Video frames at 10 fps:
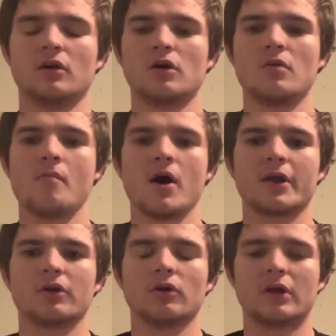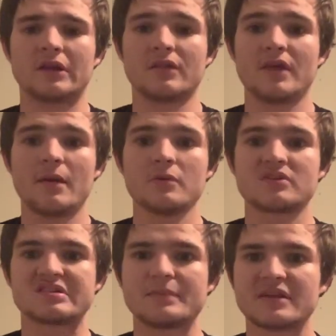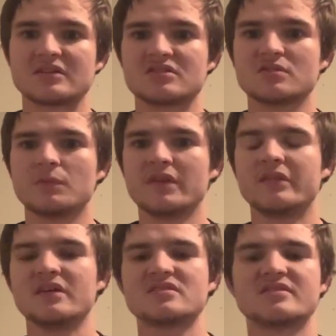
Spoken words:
Oh my god, they were expected to win this.